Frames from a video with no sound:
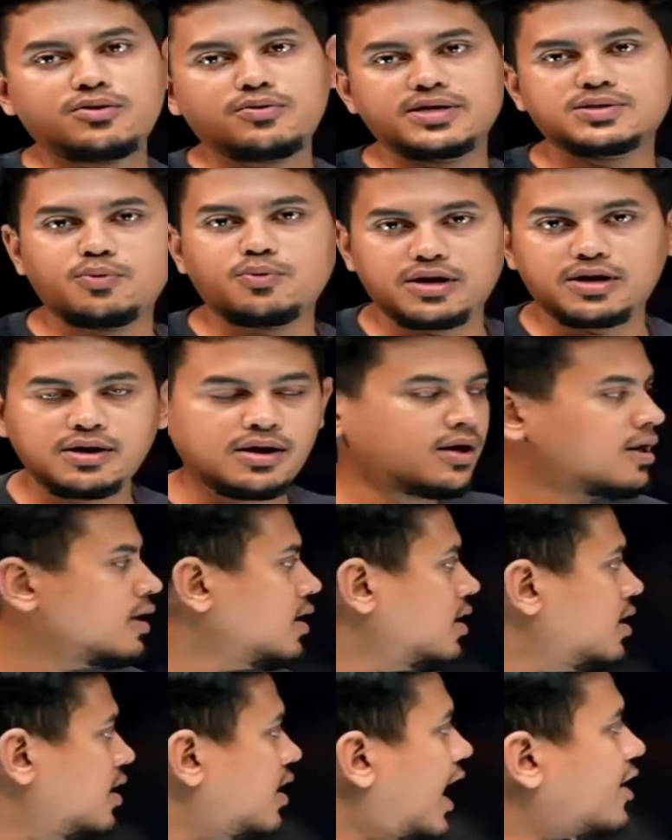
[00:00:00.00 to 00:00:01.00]
that molecule as polar.
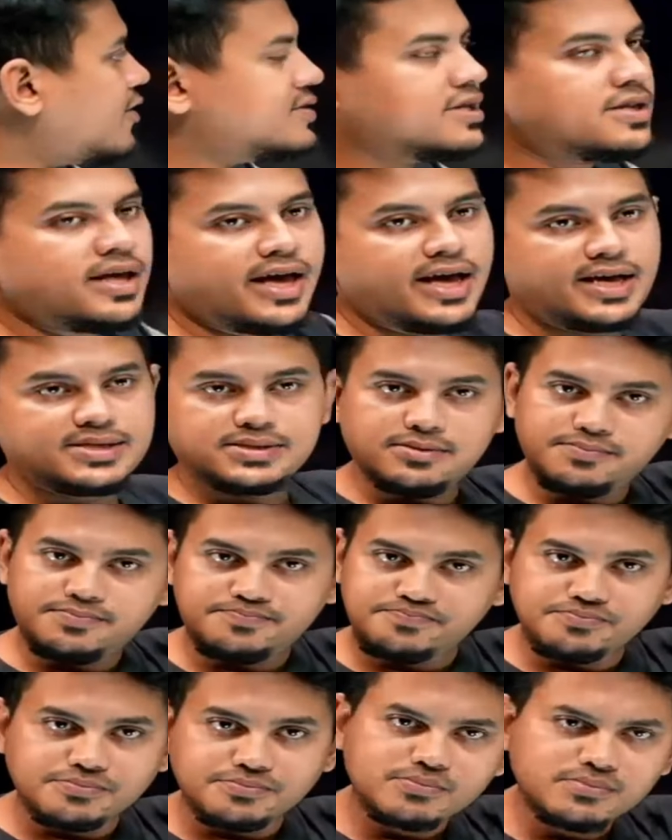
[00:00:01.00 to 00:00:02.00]
Iodine
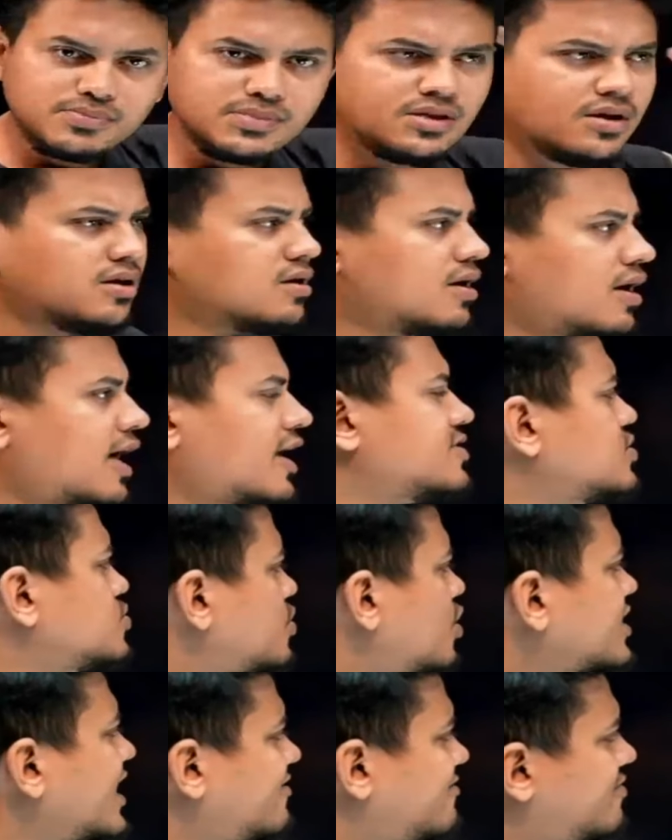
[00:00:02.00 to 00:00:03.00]

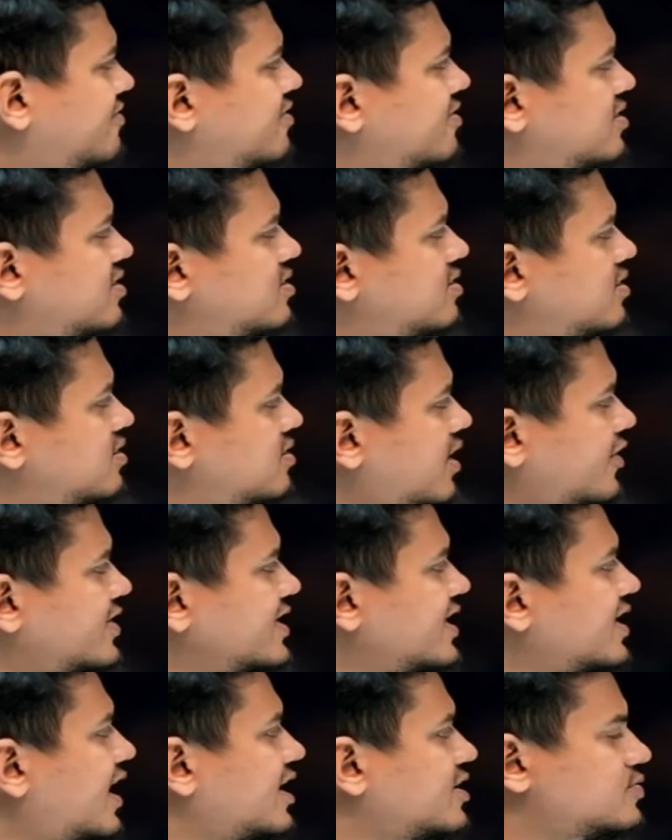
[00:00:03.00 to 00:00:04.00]
do not have
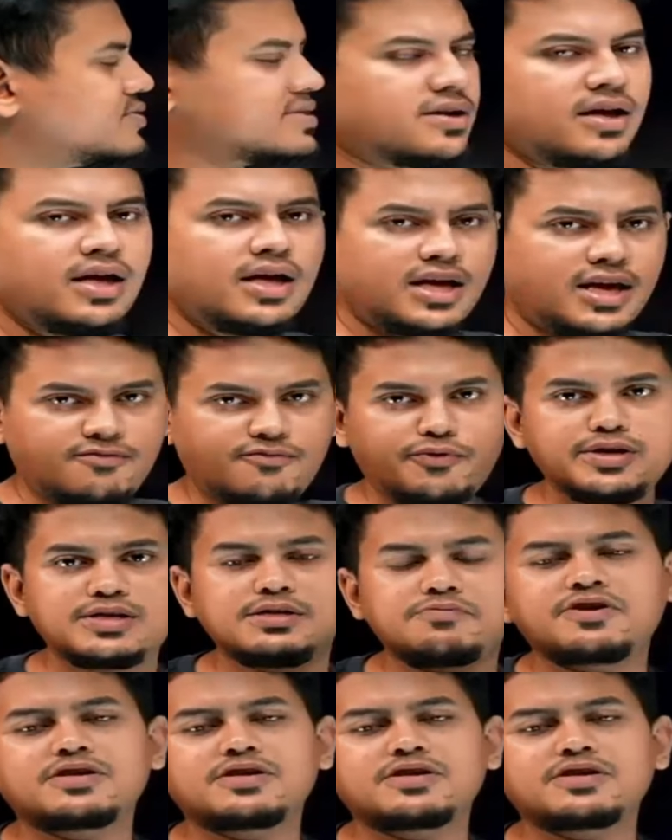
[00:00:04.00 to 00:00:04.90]
iodine and hydrogen. If we